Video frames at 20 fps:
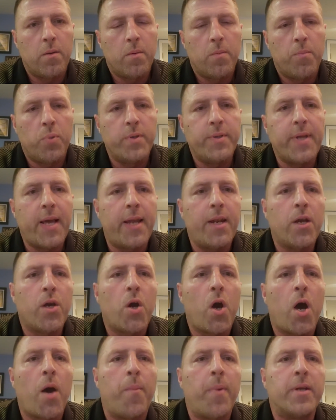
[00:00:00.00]
Put that in the
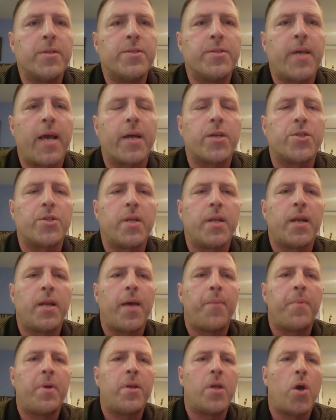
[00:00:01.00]
comment section and
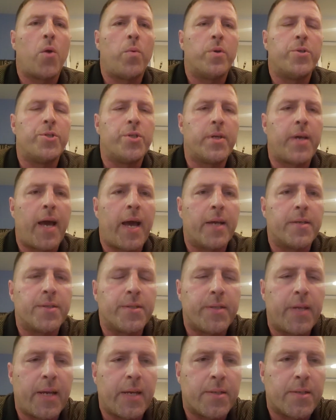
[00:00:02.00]
let me know what you guys
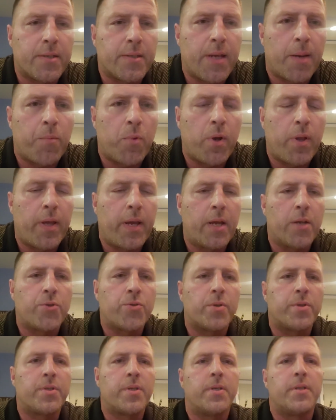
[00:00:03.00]
think, because I'm really
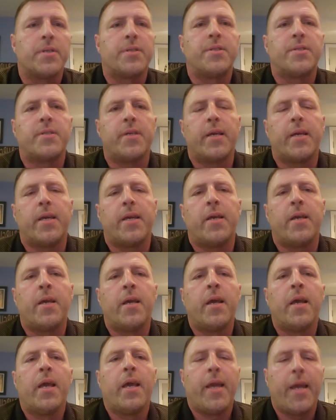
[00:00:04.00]
interested to
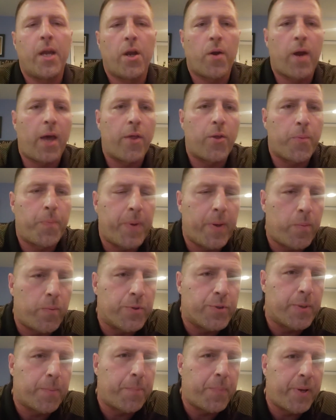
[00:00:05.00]
hear other
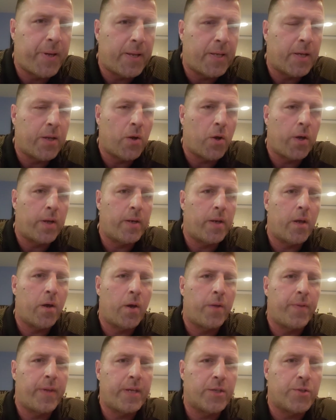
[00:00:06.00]
people's opinion
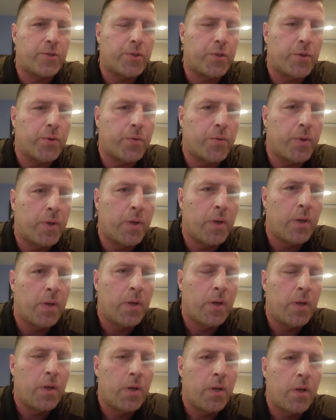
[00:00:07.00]
on these two
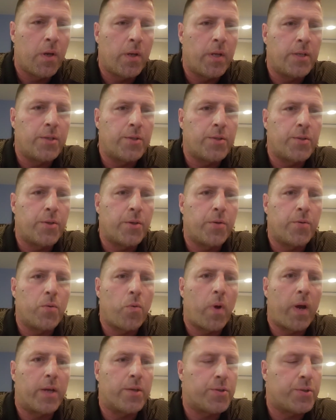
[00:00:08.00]

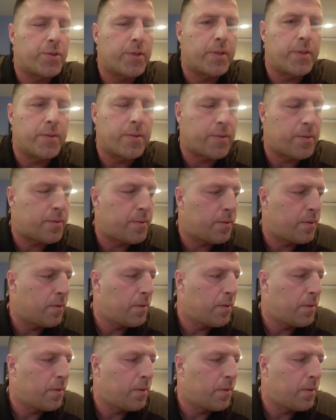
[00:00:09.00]
questions.